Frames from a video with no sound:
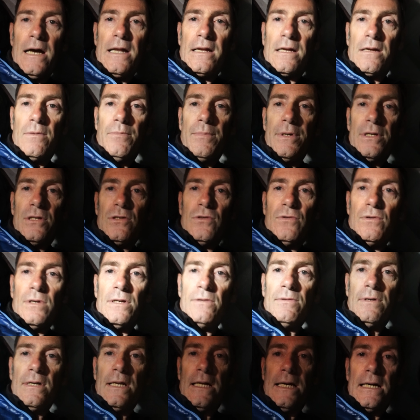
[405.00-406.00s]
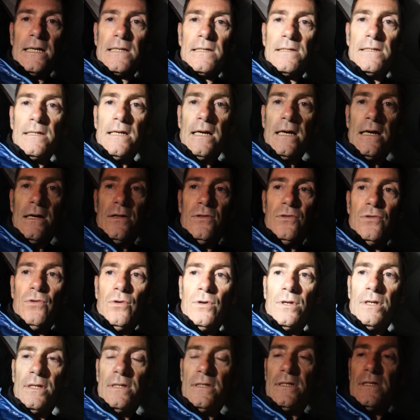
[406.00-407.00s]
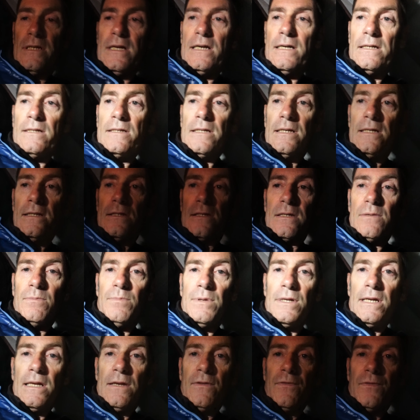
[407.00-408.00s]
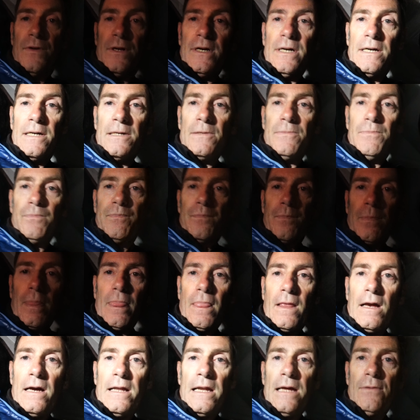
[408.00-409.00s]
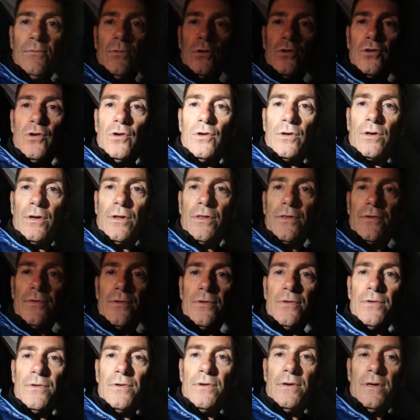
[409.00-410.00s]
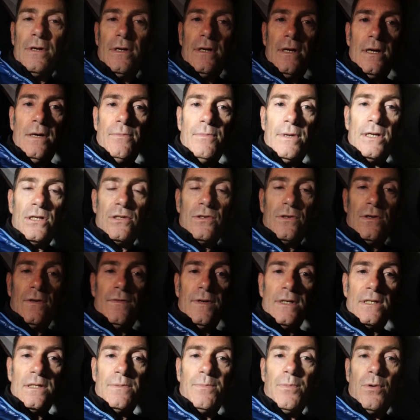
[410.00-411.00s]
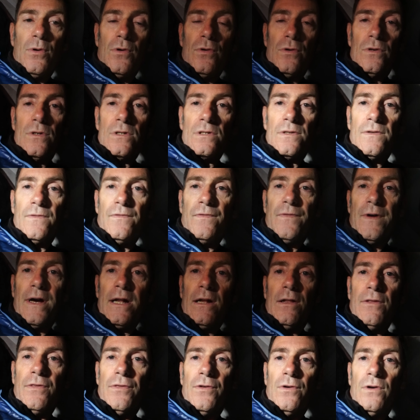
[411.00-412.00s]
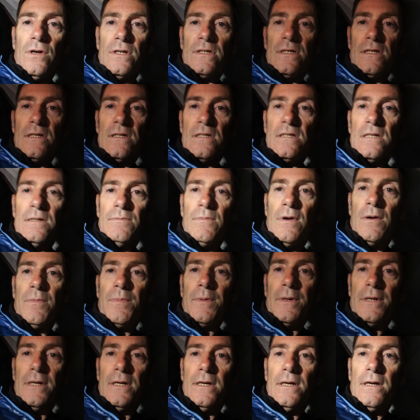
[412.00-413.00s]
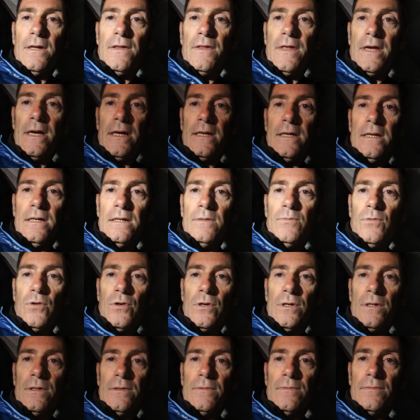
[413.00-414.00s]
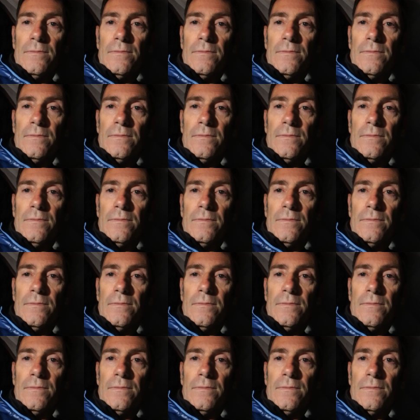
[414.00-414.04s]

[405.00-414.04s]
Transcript: I can be totally relaxed knowing that the tent is completely fine. And then we'll talk you through my sort of, I suppose, final thoughts and sum up then in the morning.